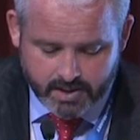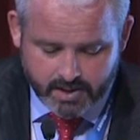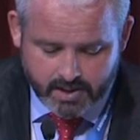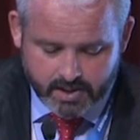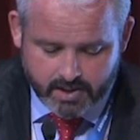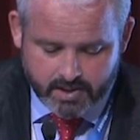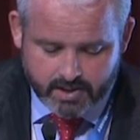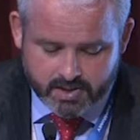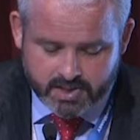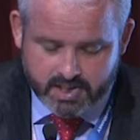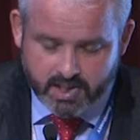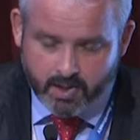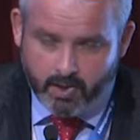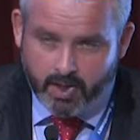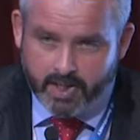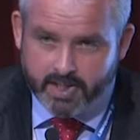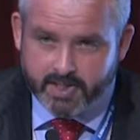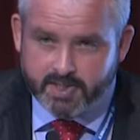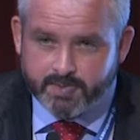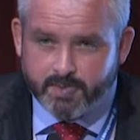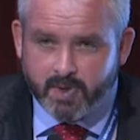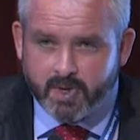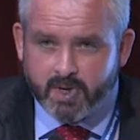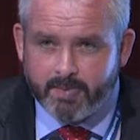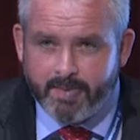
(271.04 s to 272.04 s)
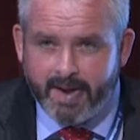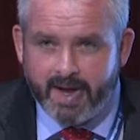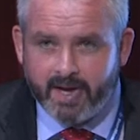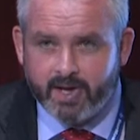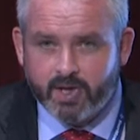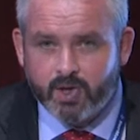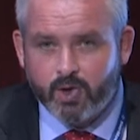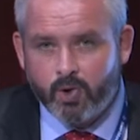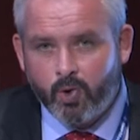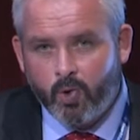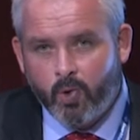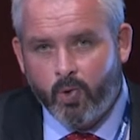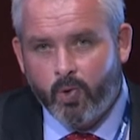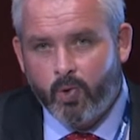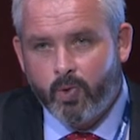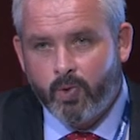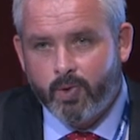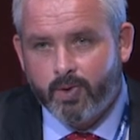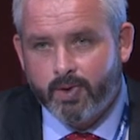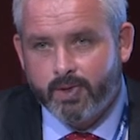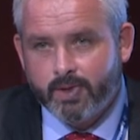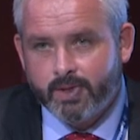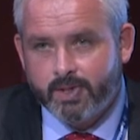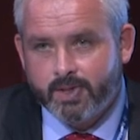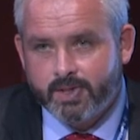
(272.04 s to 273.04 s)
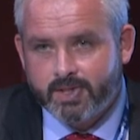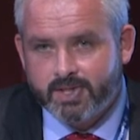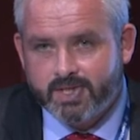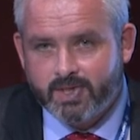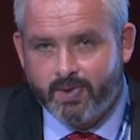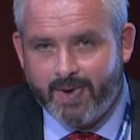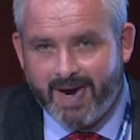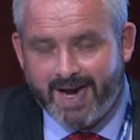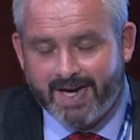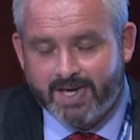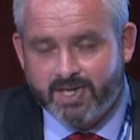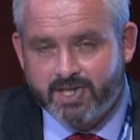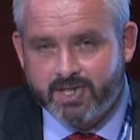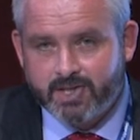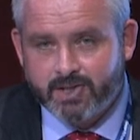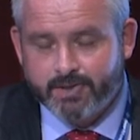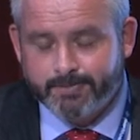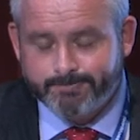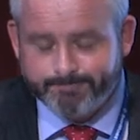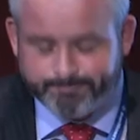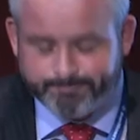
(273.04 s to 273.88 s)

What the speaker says: So I spoke about a call to action,